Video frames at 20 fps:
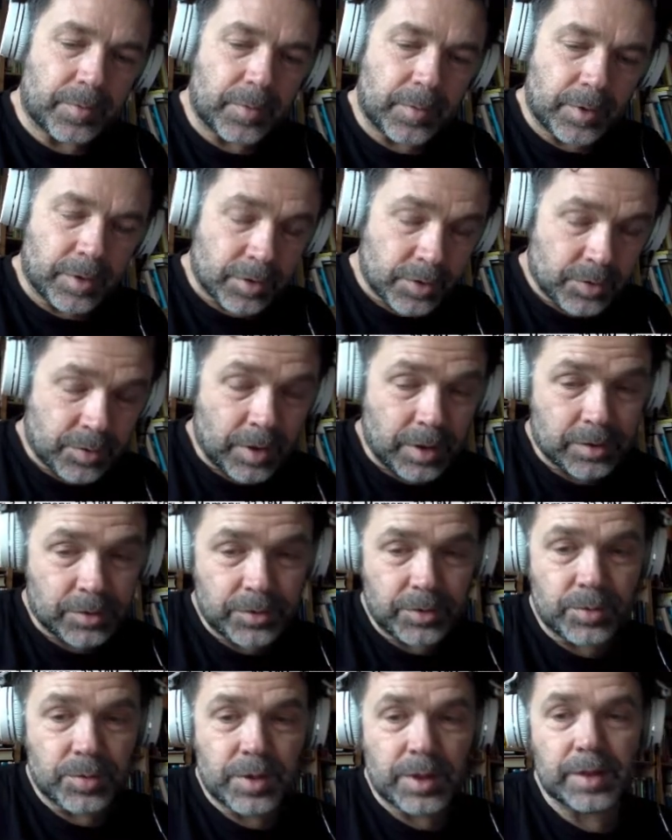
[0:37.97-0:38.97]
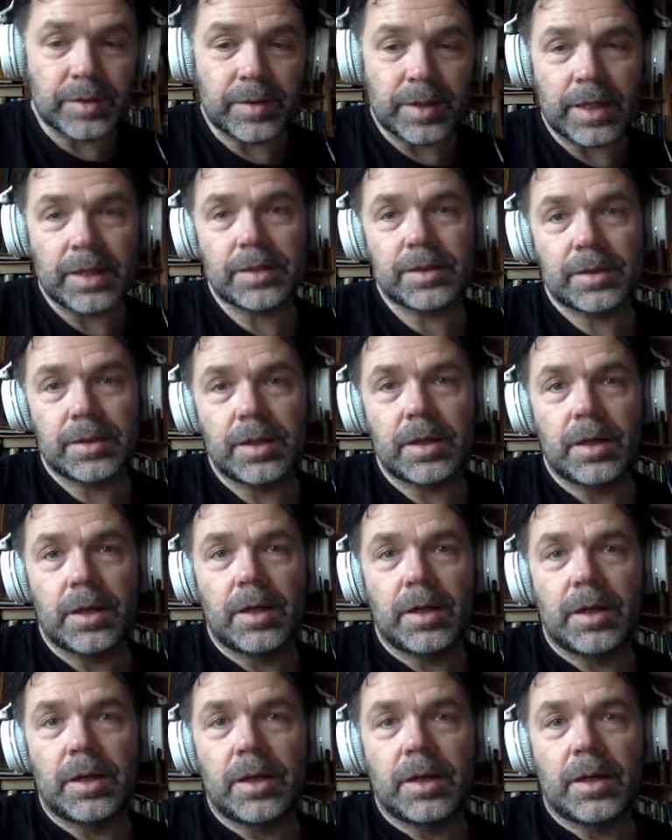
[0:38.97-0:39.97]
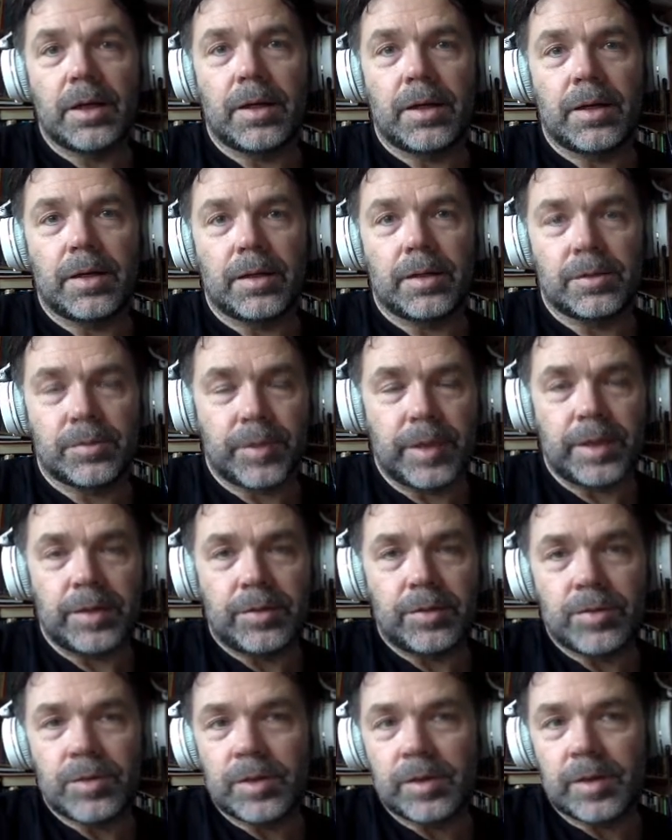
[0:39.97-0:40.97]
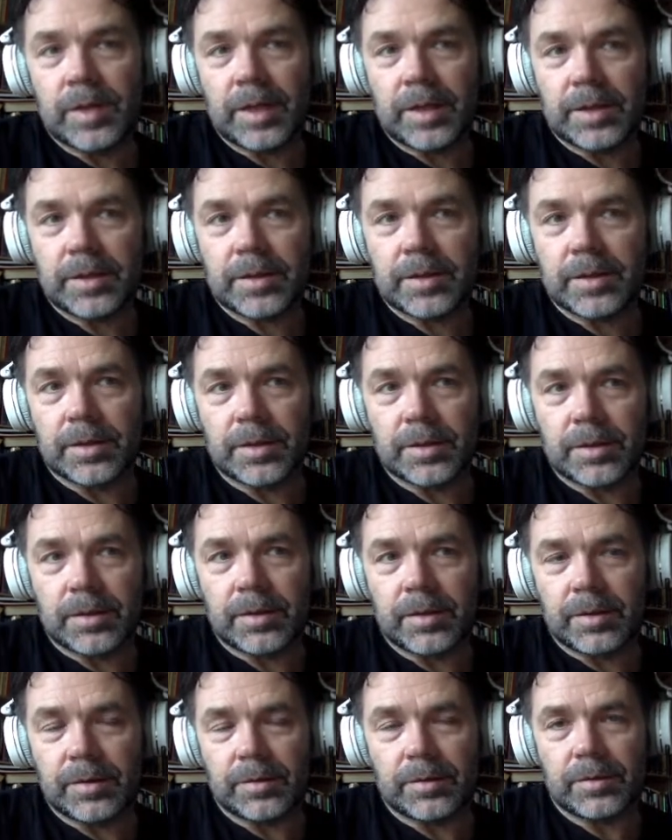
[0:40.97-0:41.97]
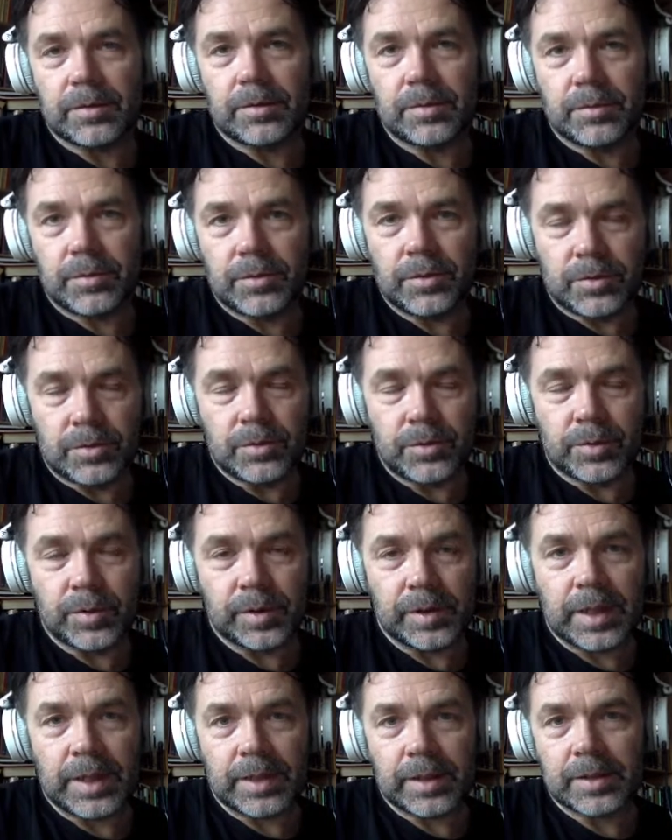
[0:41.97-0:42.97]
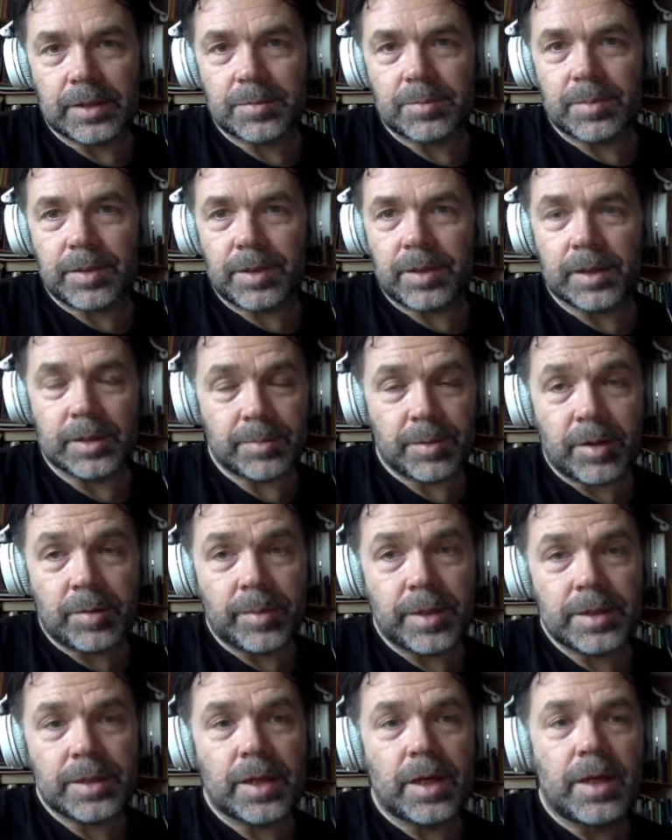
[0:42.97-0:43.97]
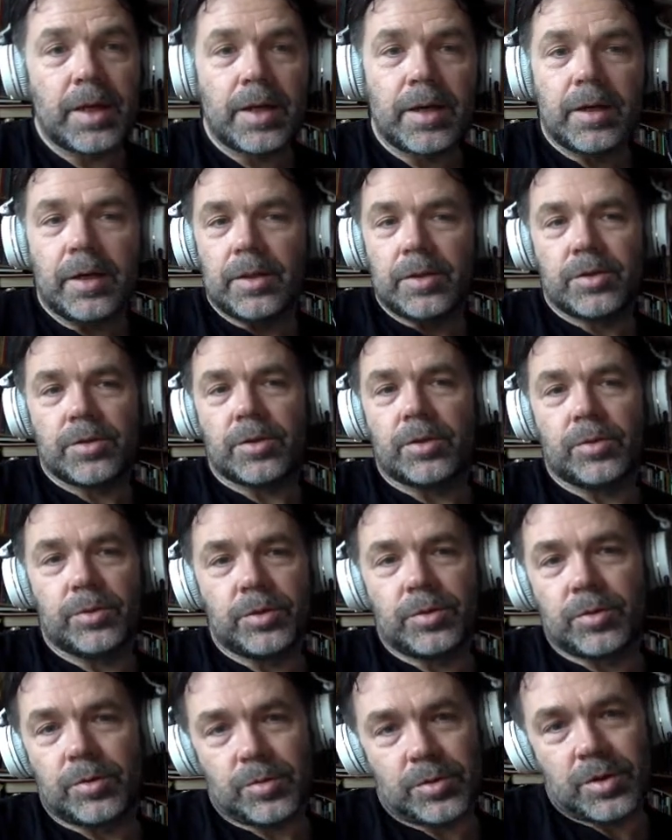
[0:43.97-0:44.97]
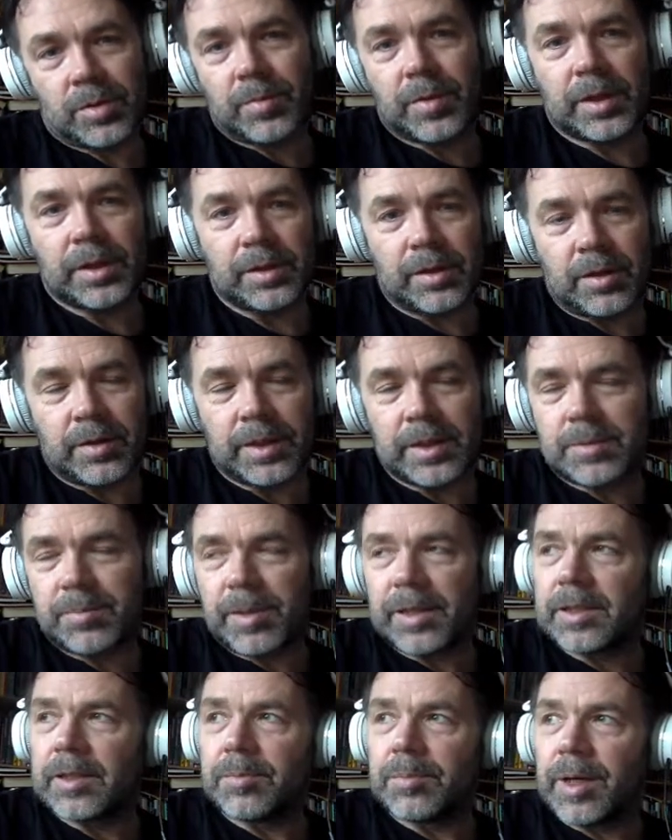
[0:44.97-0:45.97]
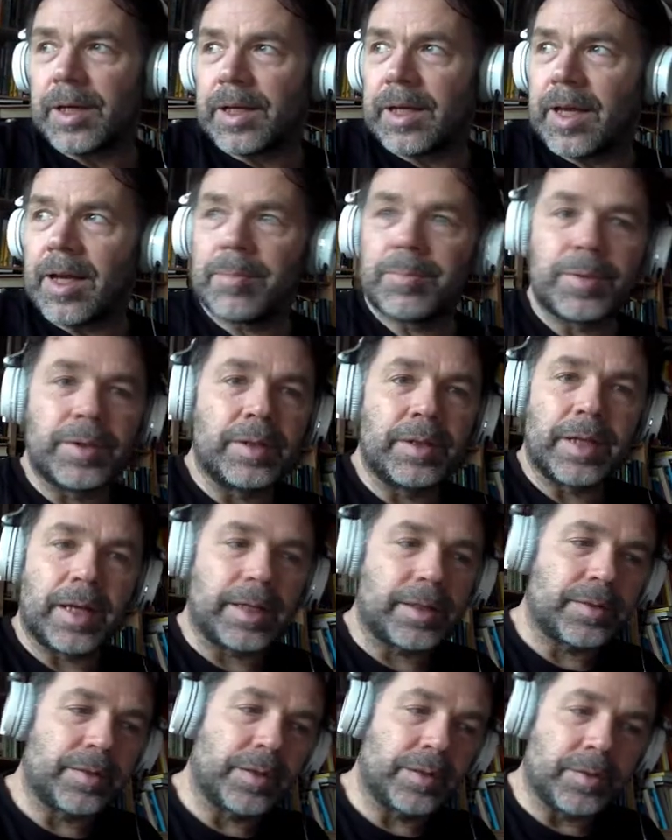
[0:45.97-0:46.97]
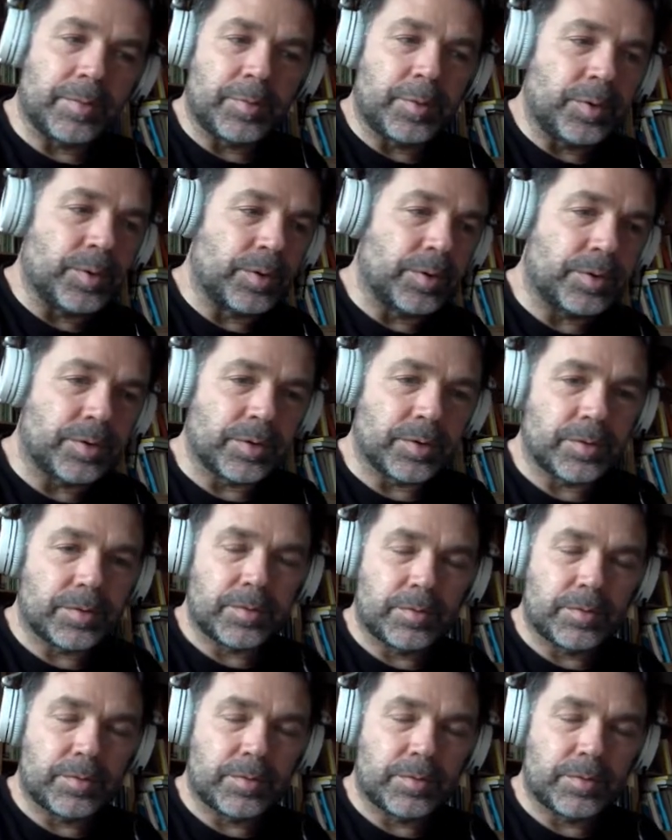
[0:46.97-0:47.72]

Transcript: construct using that grade, using that doing that experiment. So something unexpected might happen, like the computer could